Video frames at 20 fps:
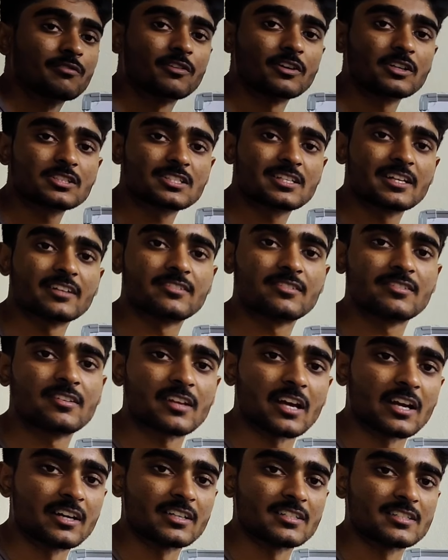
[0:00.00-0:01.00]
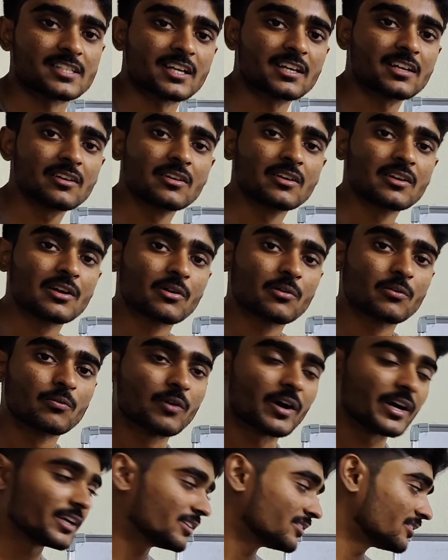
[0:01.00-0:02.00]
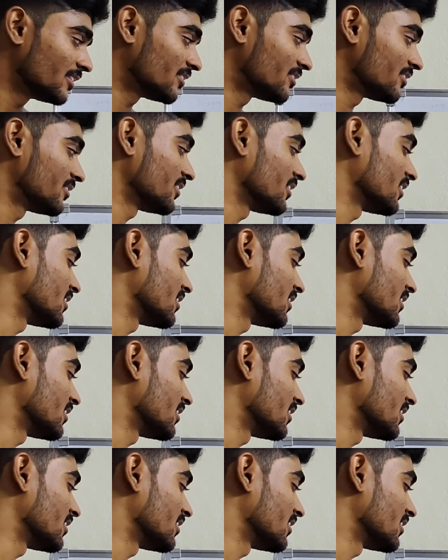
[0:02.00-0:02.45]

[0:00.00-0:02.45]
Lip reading: First let's understand why these